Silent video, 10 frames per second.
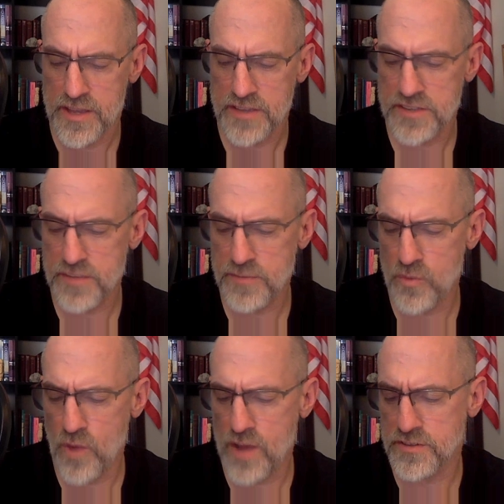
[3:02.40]
He seemed to
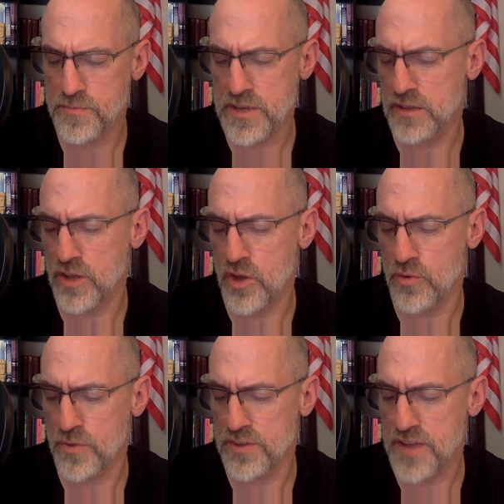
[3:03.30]
want to be
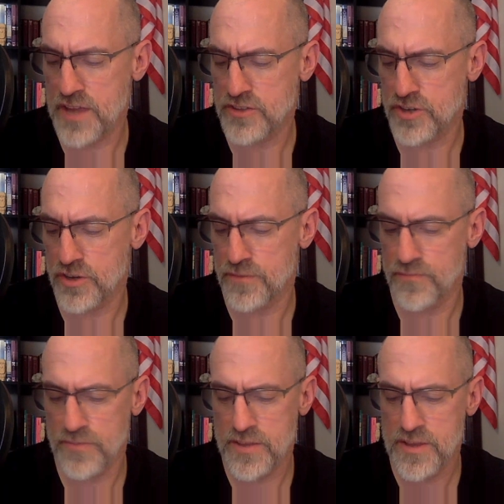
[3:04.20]
alone with nature.
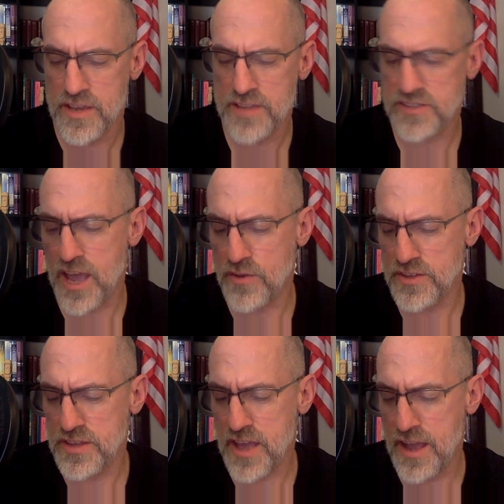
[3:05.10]
He
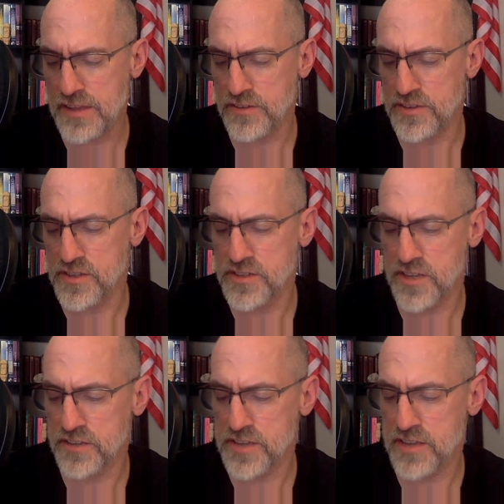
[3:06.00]
scouted the island
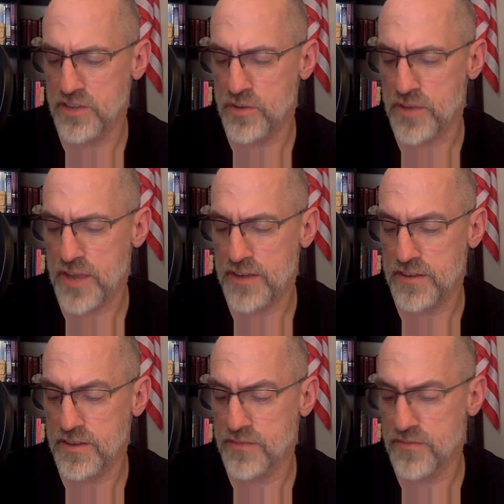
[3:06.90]
until he had
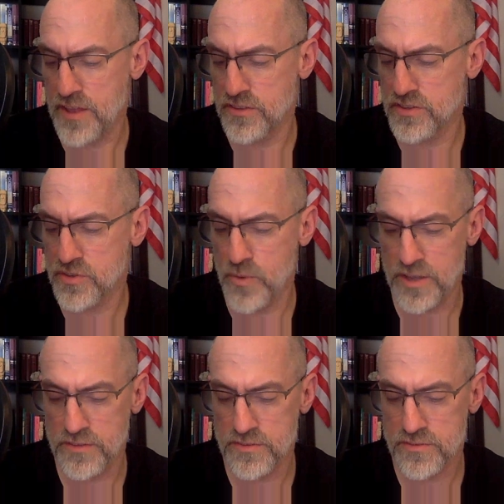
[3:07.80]
located and fed the
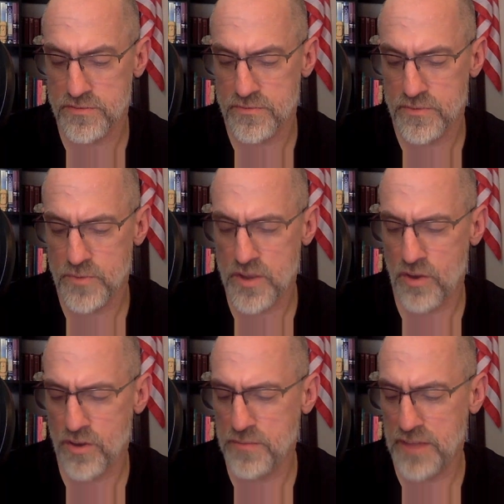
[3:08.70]
squints. We
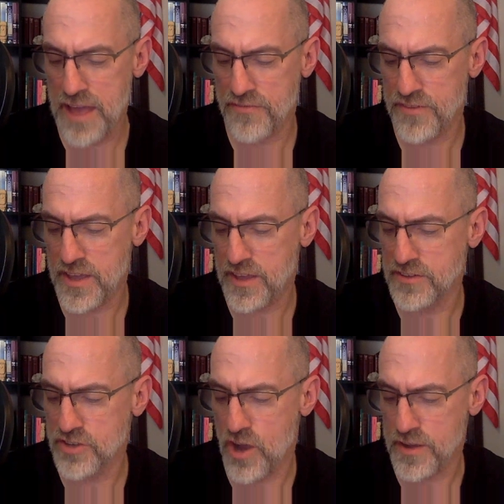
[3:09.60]
heard him laughing
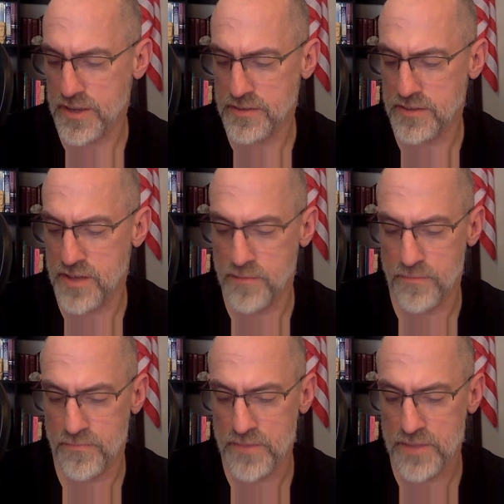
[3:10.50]
and talking to them.